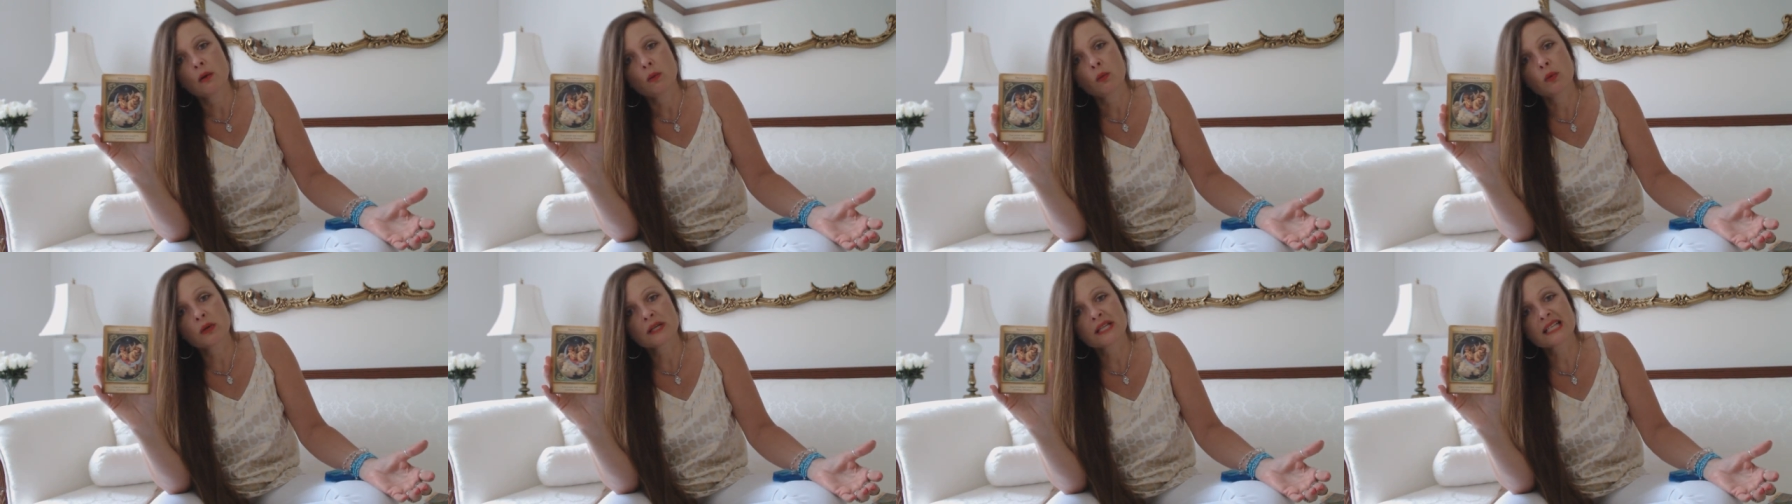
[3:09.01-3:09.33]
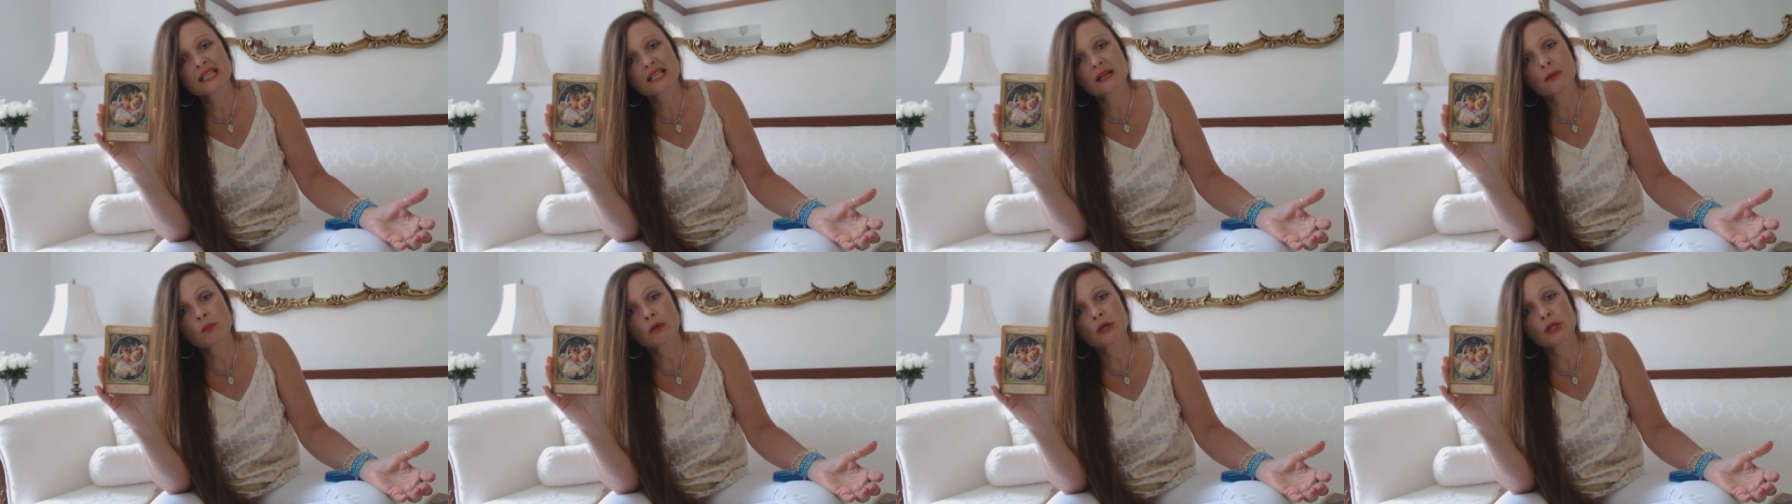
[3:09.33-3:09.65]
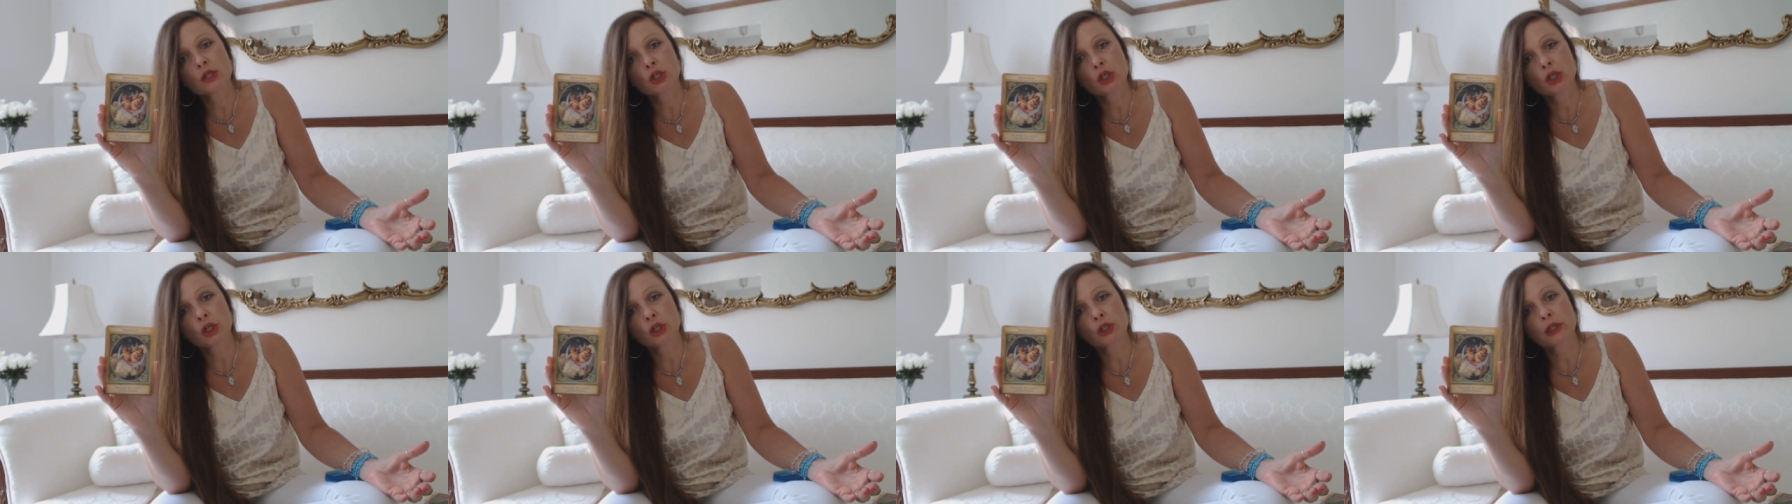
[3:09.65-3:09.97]
was
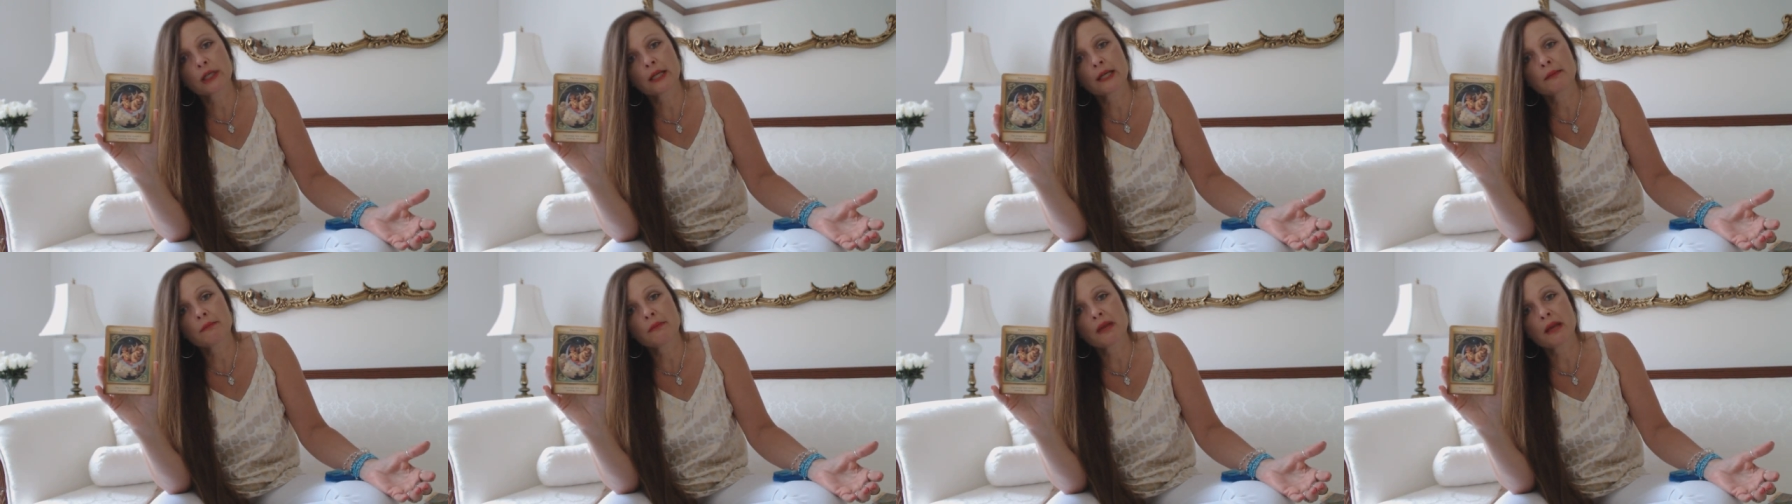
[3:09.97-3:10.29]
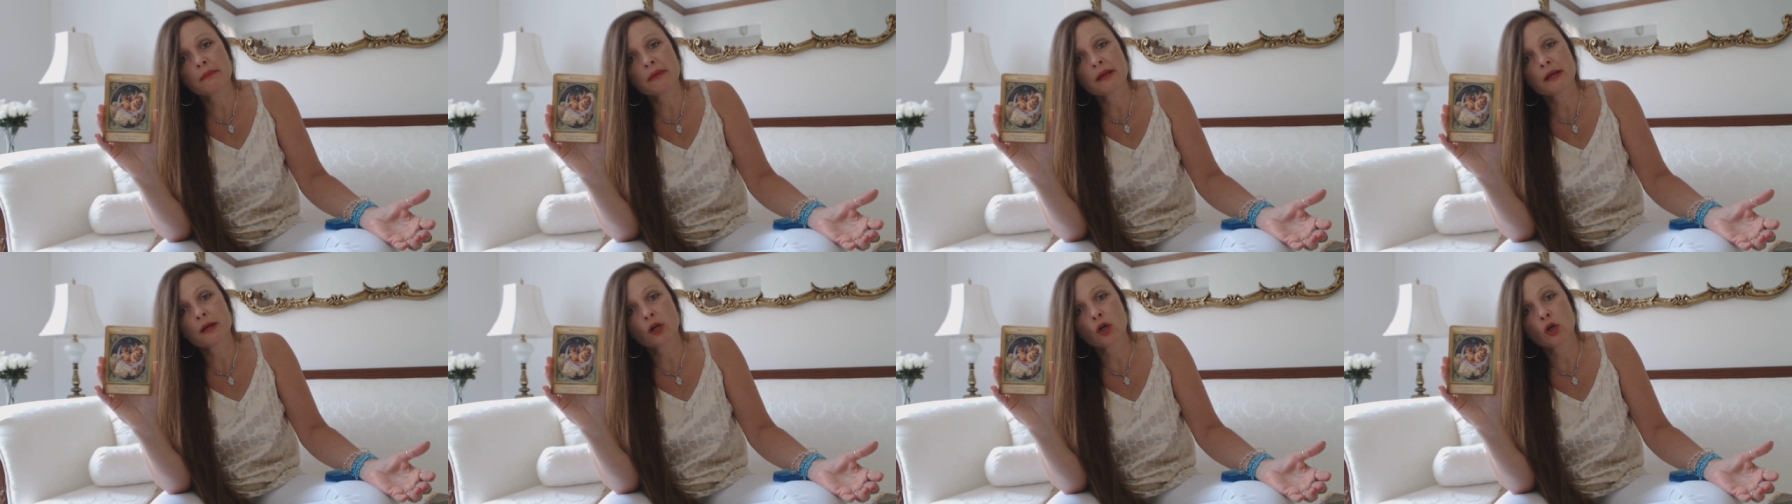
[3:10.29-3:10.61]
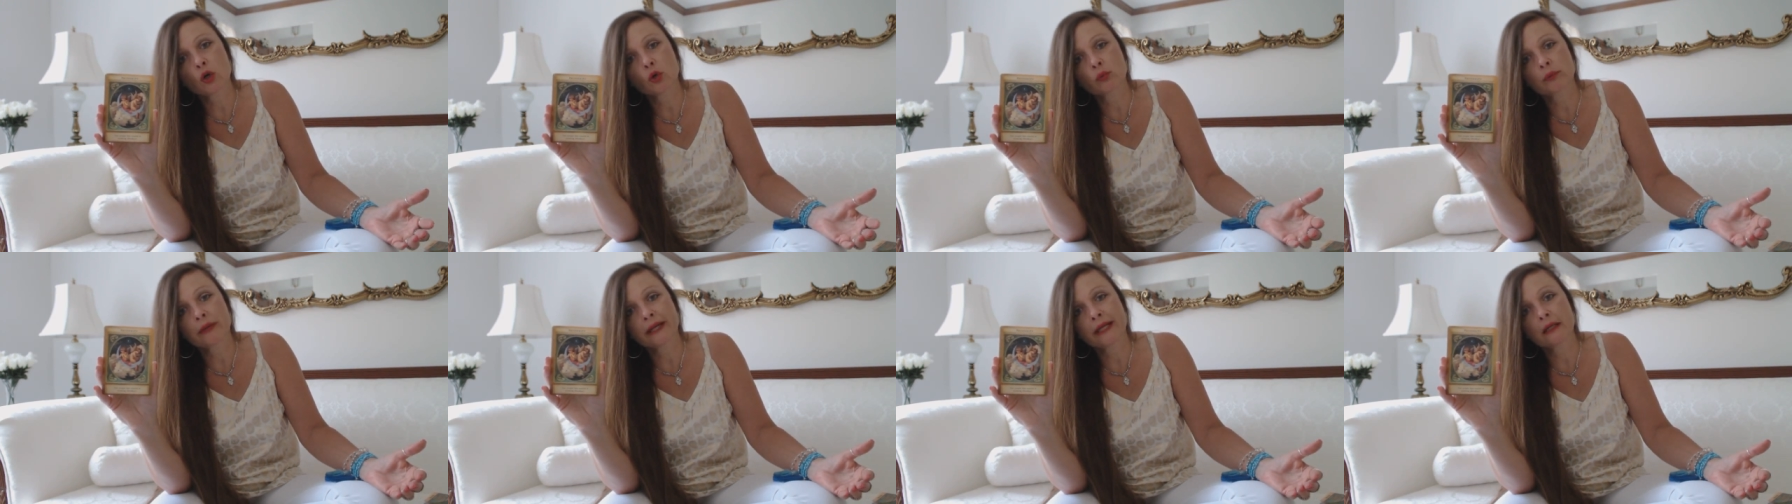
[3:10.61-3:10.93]
someone turning maybe a
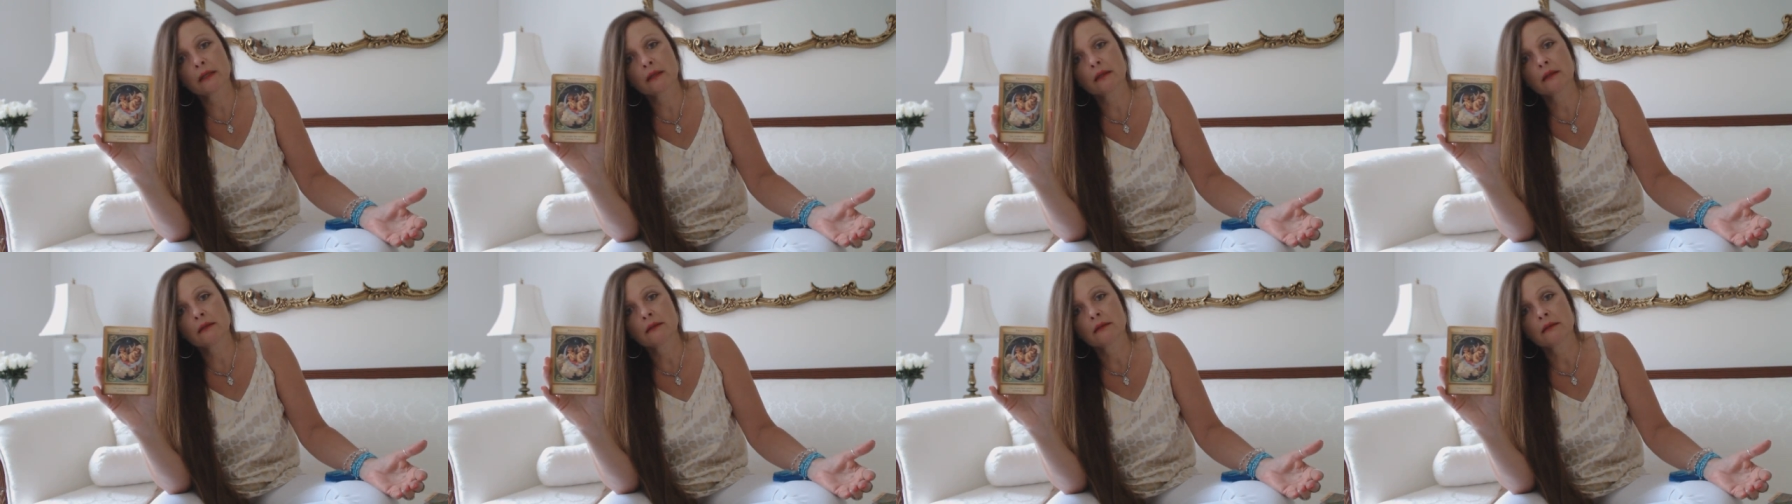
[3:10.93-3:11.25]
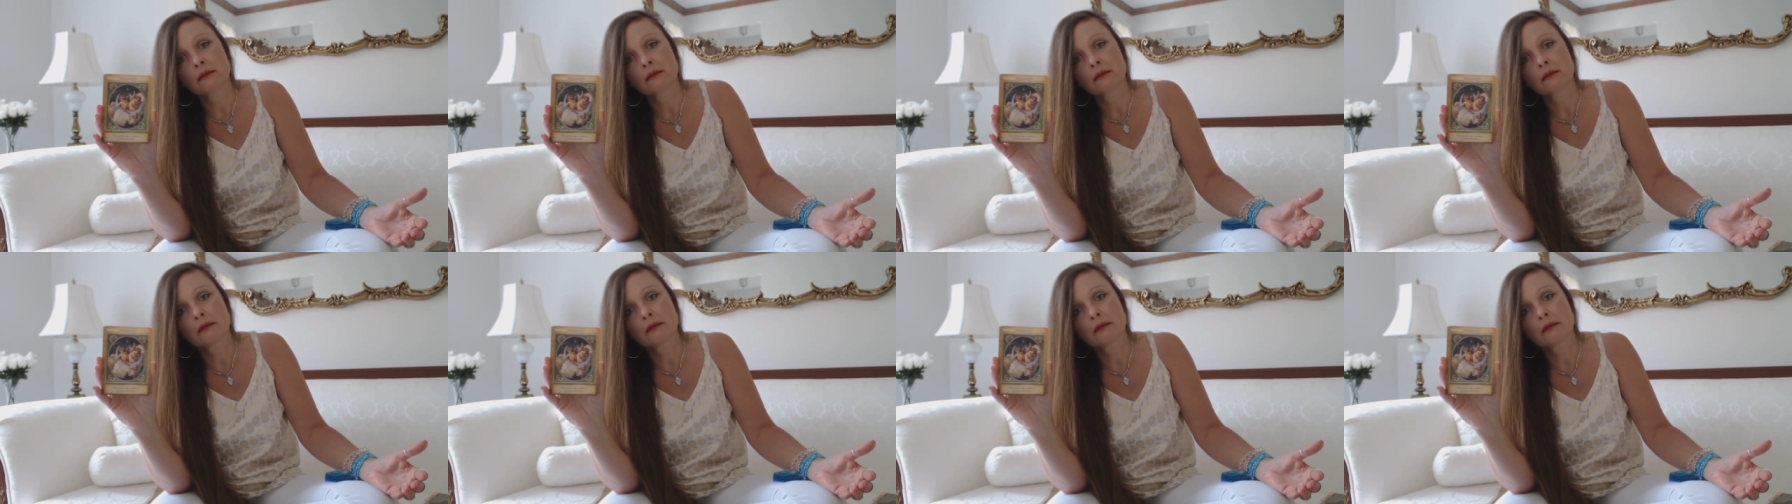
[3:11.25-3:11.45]
career